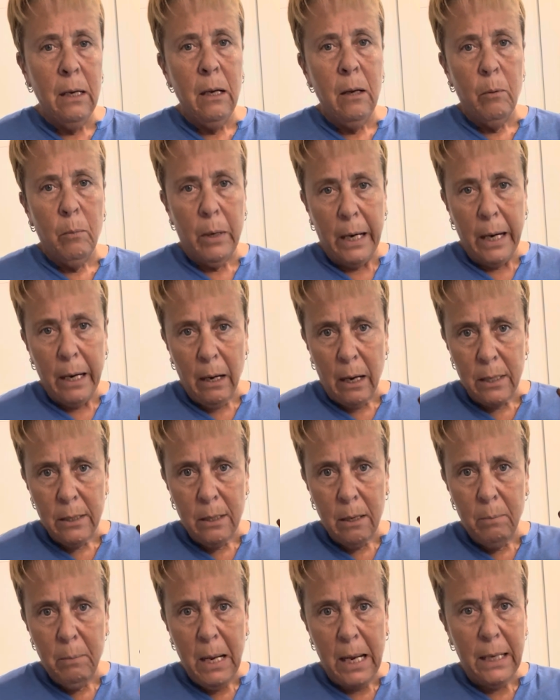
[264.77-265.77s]
when I got
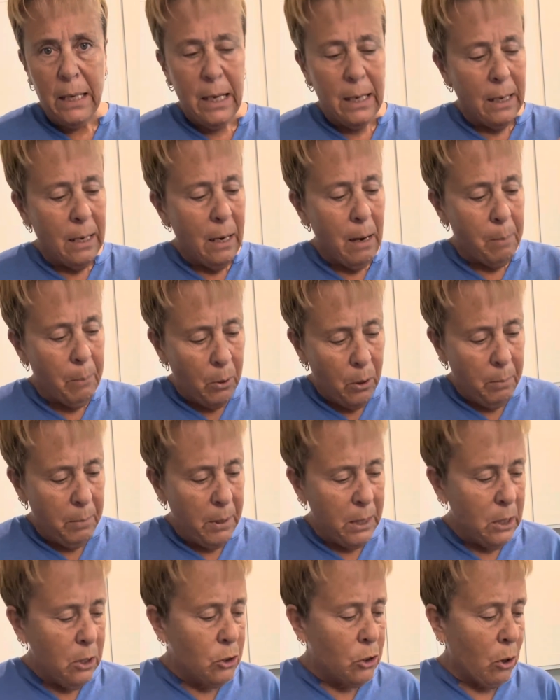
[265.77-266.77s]
done making it, I put them
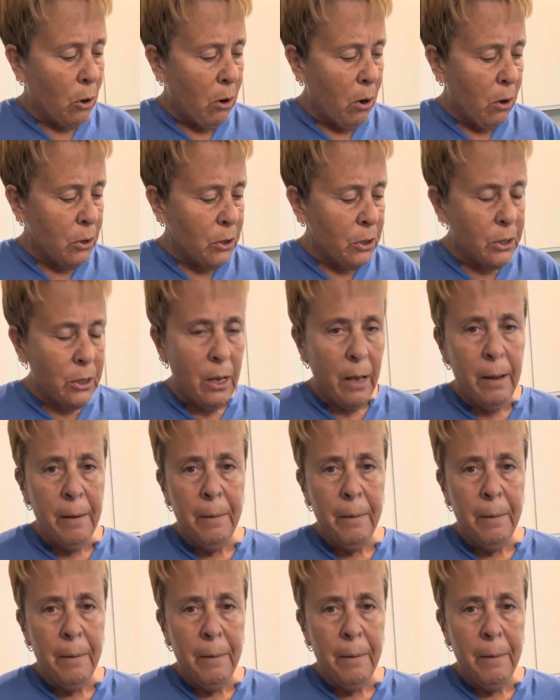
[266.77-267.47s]
in the jars,